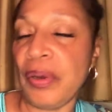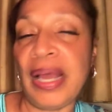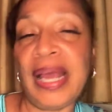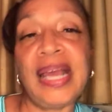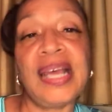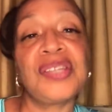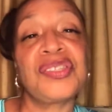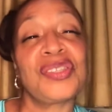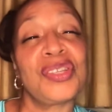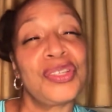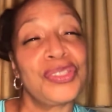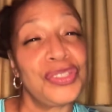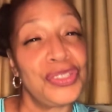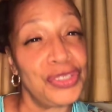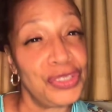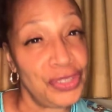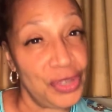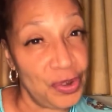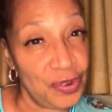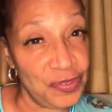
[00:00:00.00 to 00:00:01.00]
has a
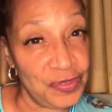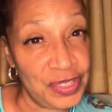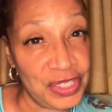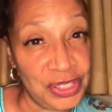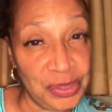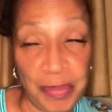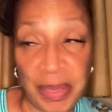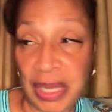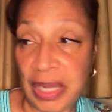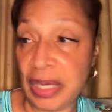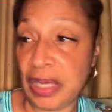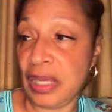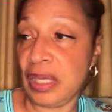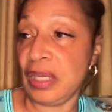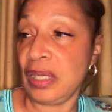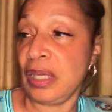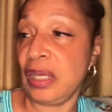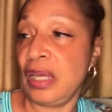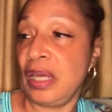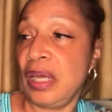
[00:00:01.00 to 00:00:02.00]
surface
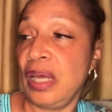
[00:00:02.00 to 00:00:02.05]
meaning